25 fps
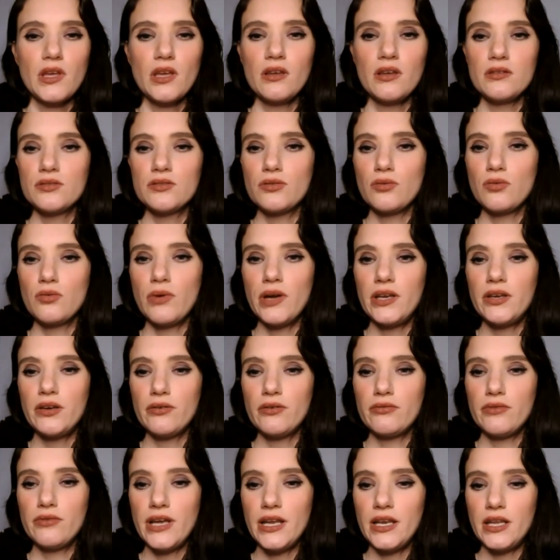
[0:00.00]
So when you're
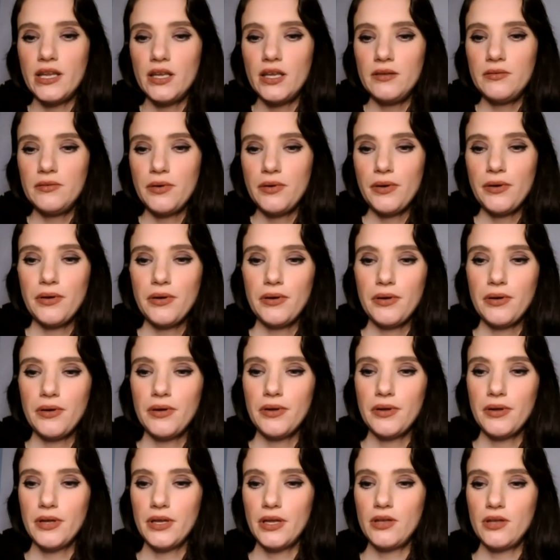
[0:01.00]
ready,
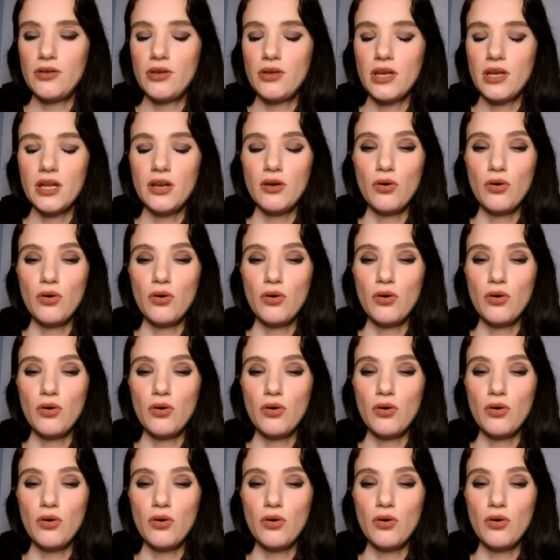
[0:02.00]
you can